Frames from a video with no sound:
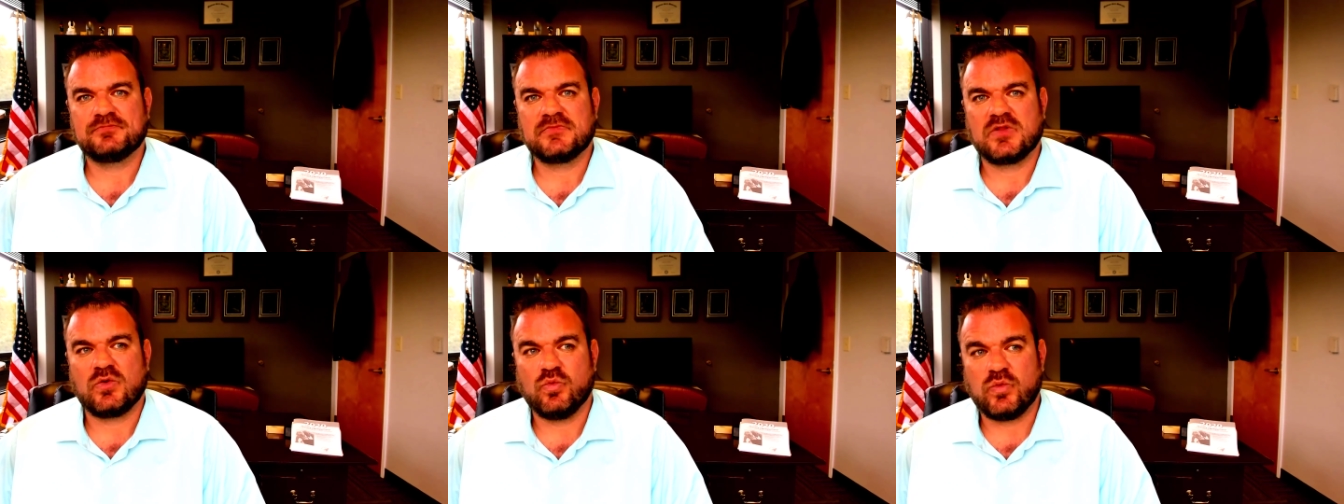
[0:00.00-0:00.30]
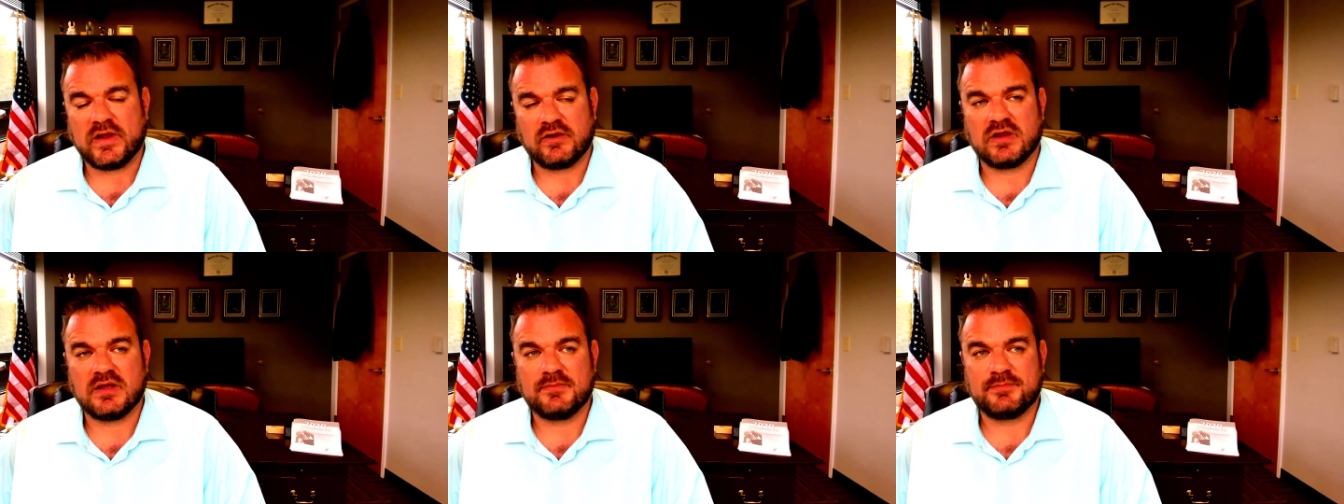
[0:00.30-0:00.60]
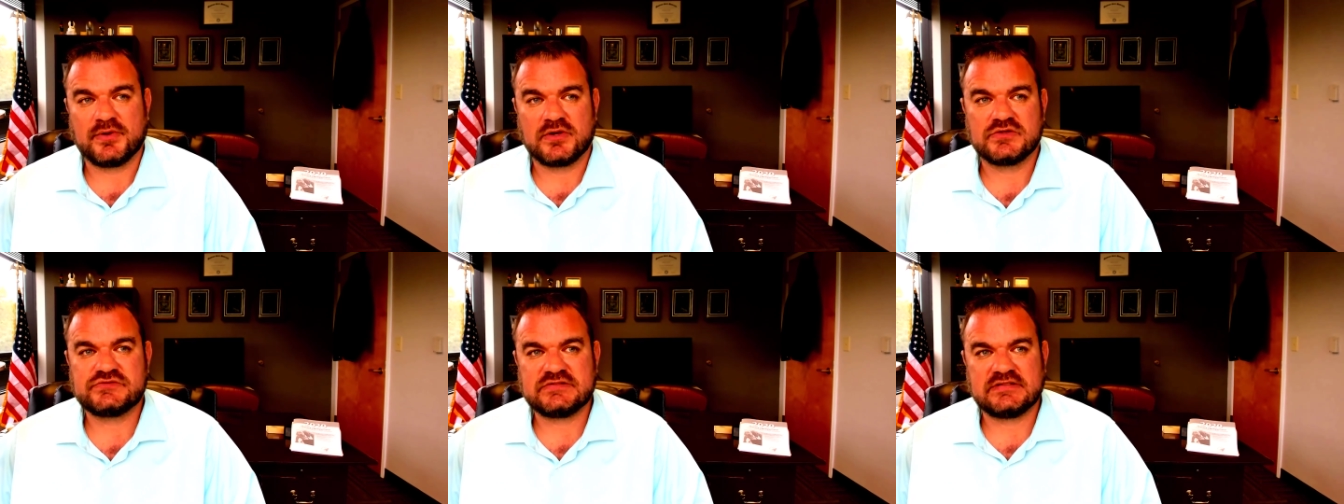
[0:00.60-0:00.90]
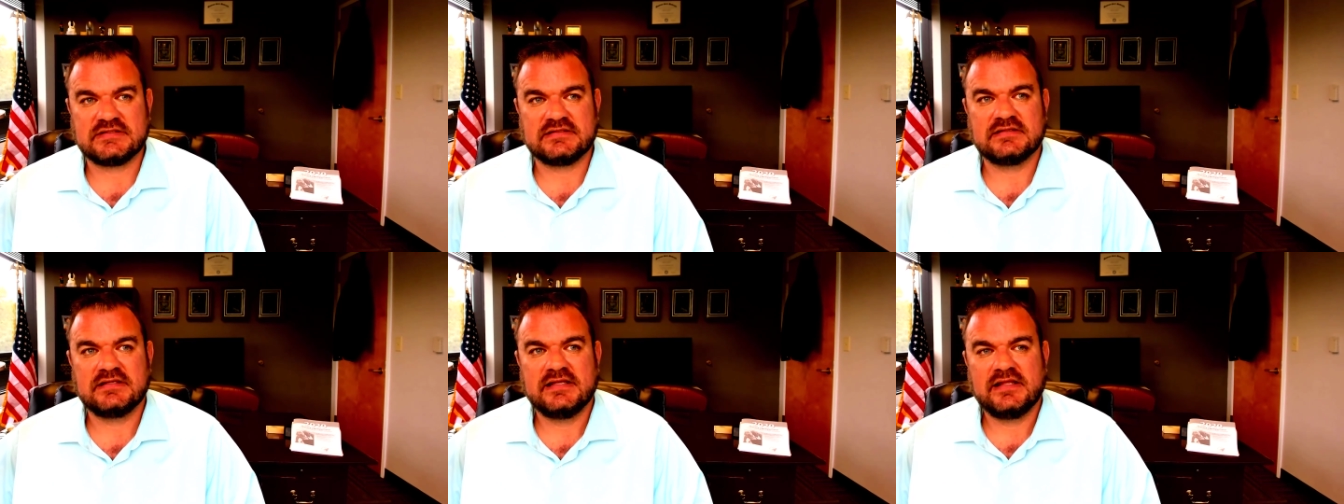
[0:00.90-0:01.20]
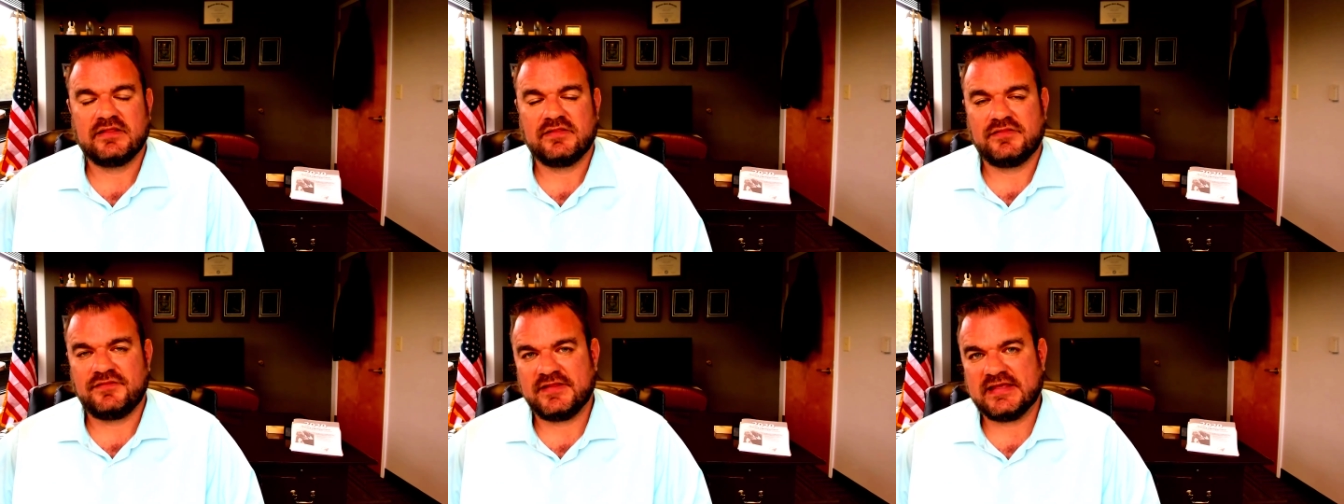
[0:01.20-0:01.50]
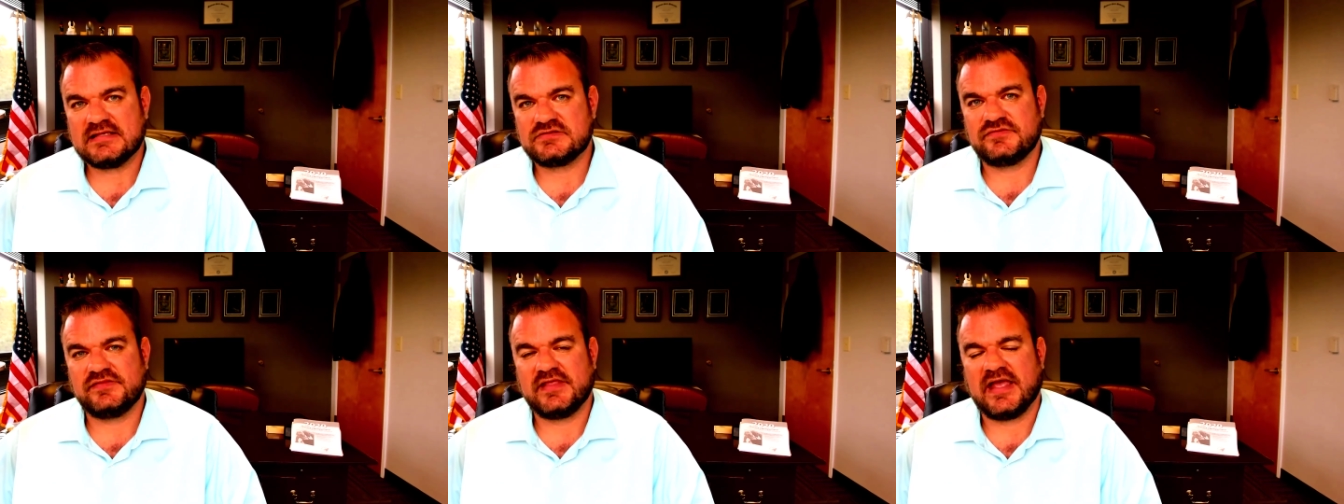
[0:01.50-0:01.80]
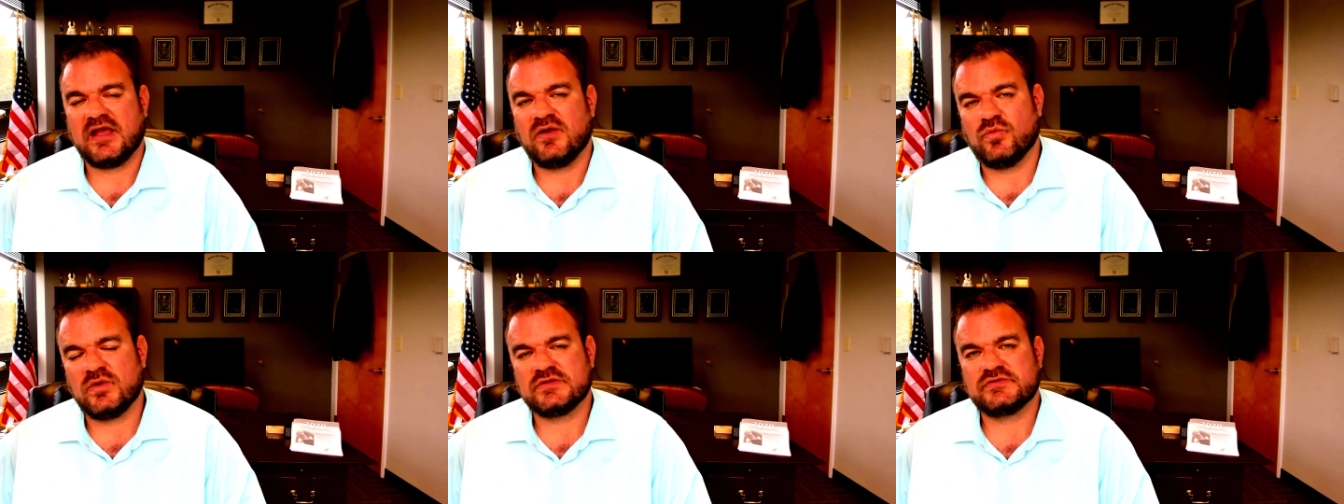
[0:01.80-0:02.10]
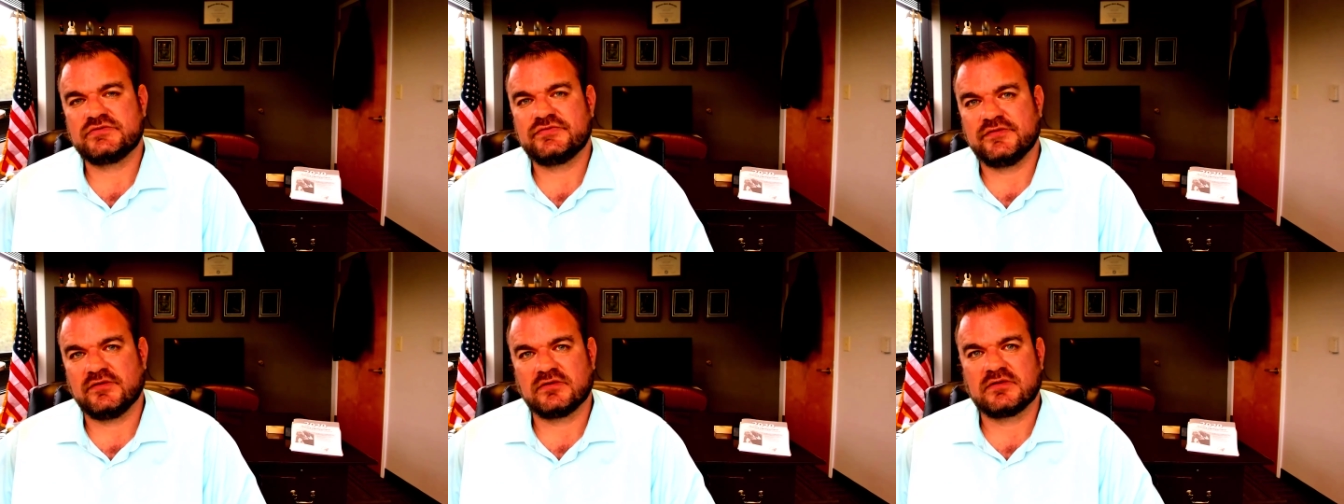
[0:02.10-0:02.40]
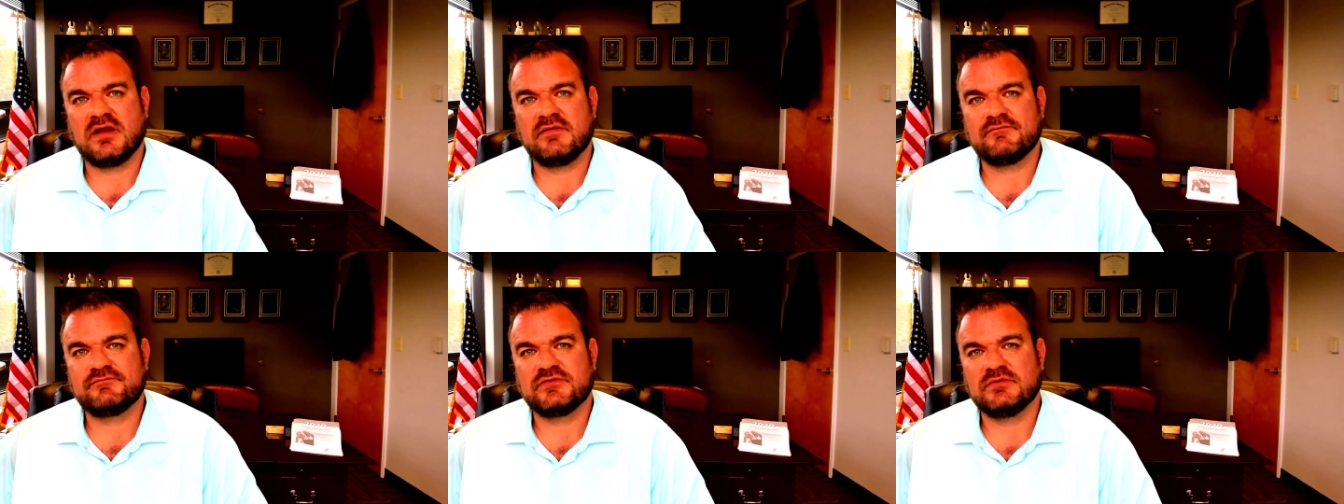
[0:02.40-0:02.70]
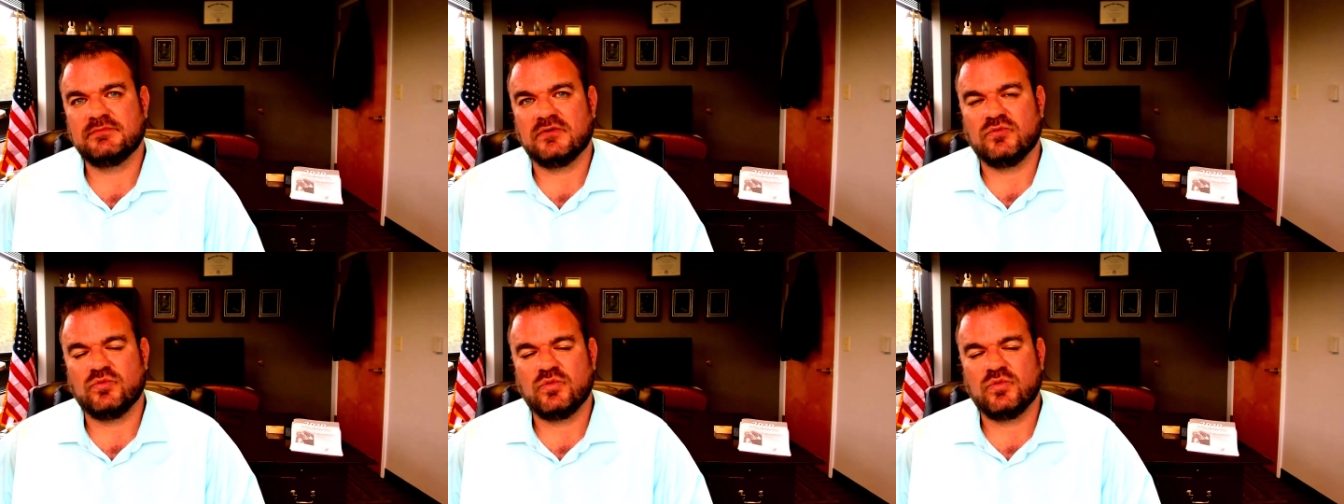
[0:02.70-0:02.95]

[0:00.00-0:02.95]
where a person thinks that once they're comfortable,